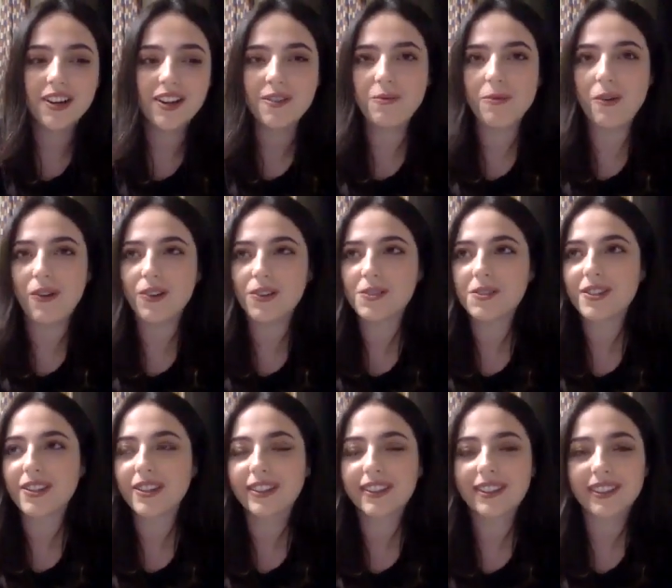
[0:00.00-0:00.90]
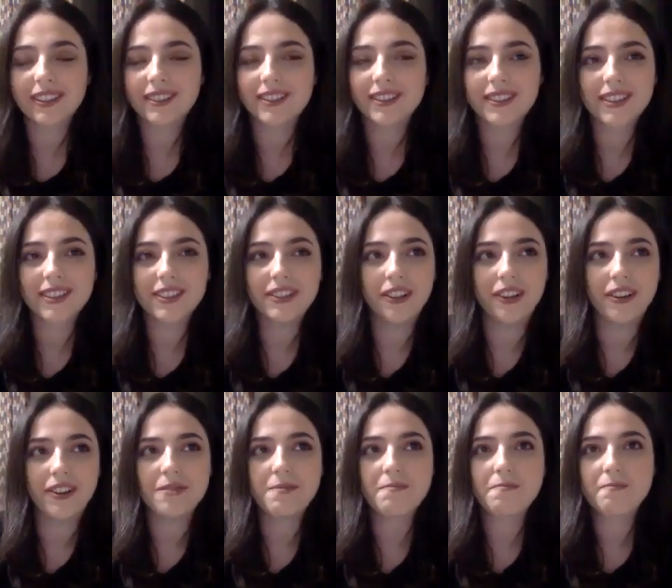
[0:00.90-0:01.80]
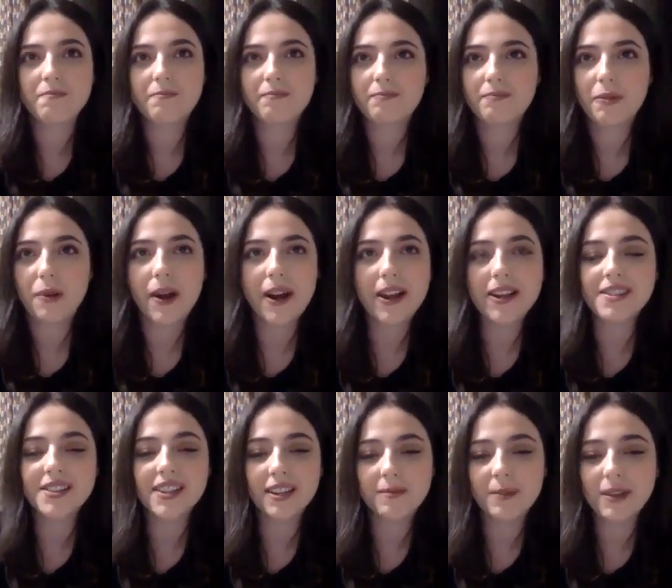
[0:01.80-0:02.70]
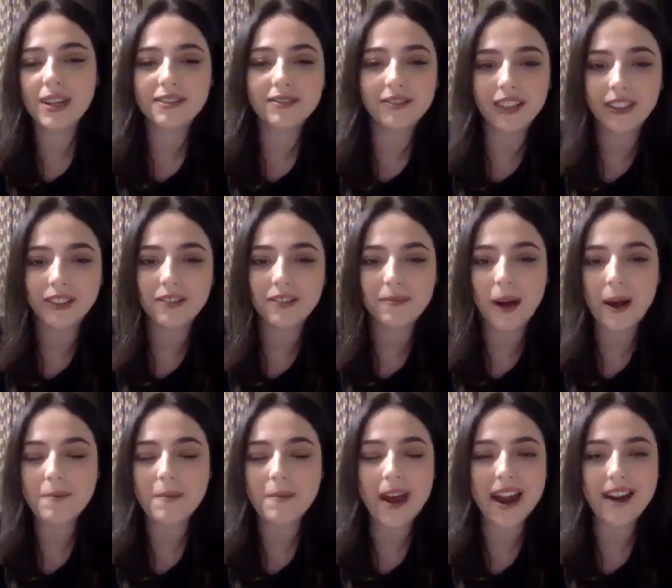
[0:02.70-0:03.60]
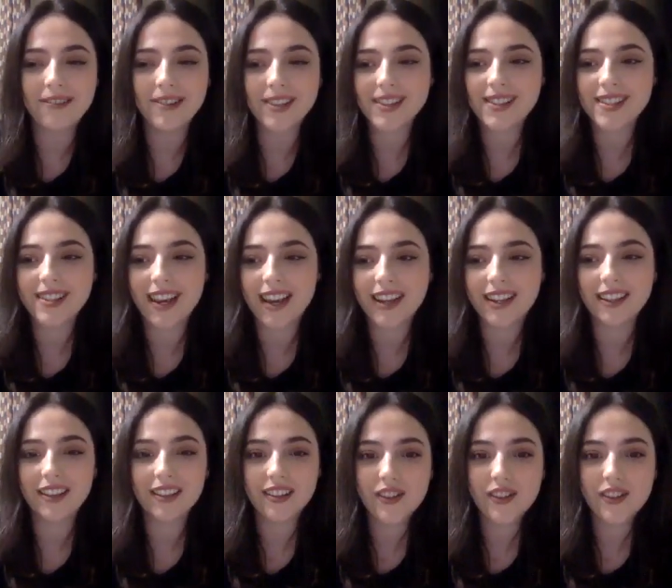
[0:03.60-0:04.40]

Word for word: was, you know, praising me in front of my parents saying